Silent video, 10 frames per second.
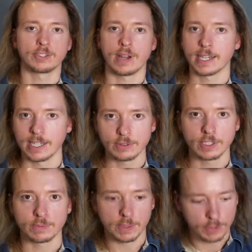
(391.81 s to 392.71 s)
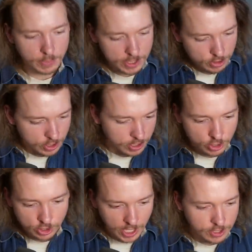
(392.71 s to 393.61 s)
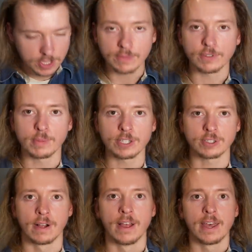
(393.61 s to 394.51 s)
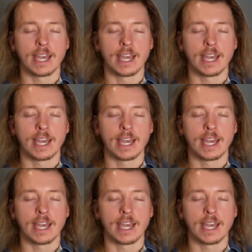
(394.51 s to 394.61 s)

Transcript: you're hanging out with these people, but you're just exchanging information.